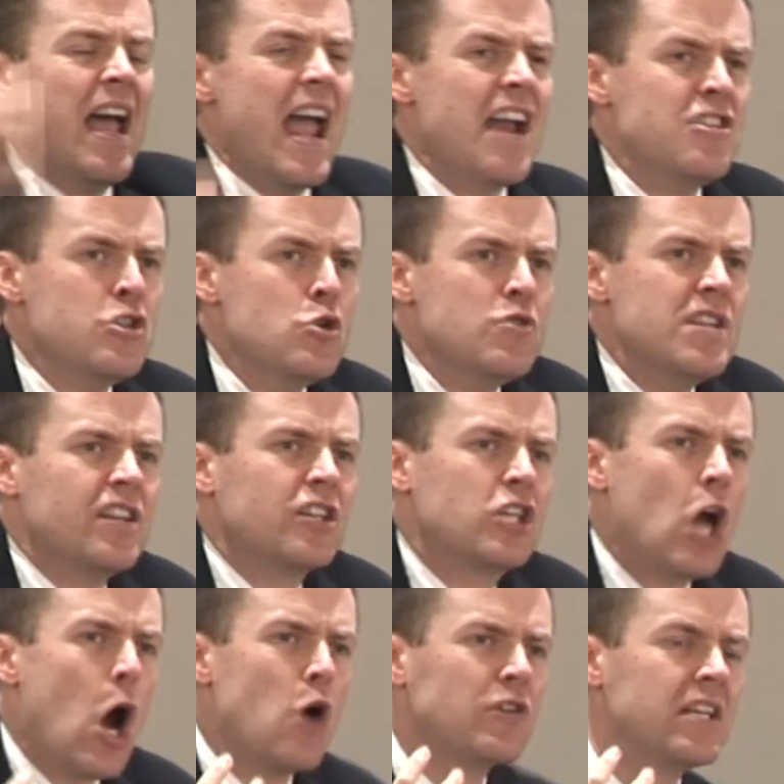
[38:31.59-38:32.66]
and you need to
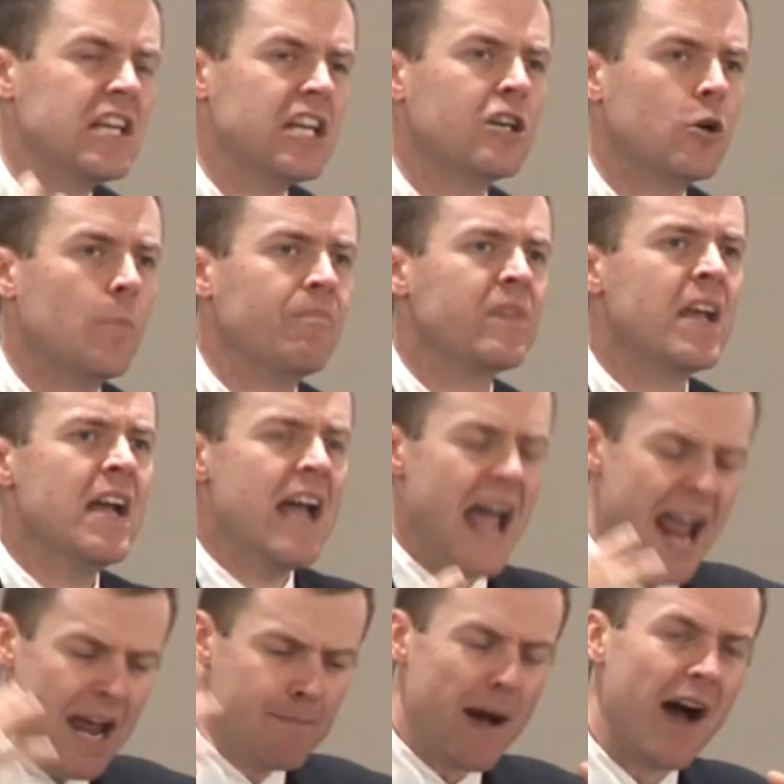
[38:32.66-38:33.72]
go to Him
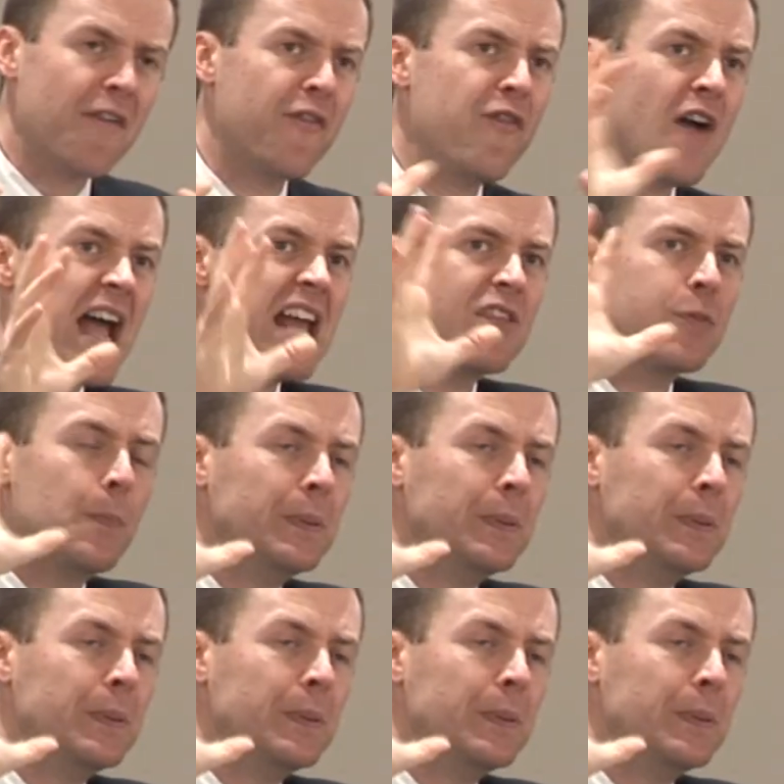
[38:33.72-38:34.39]
and by faith